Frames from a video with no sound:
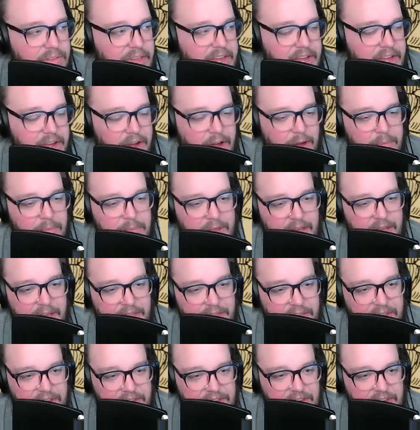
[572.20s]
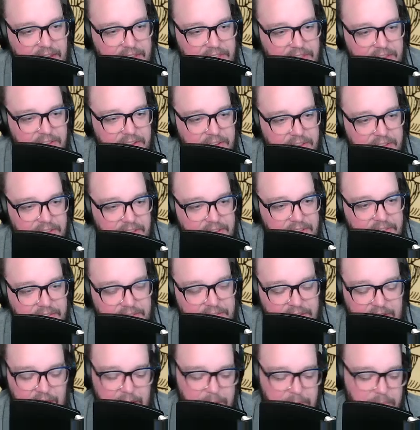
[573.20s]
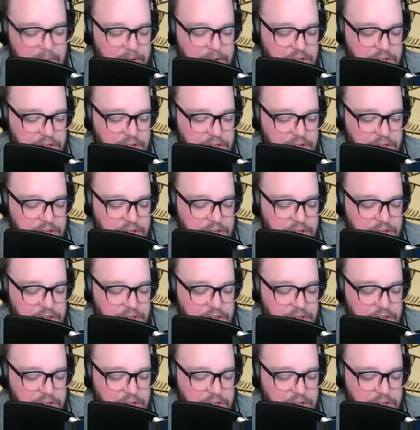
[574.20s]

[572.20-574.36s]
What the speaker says: They come, they take a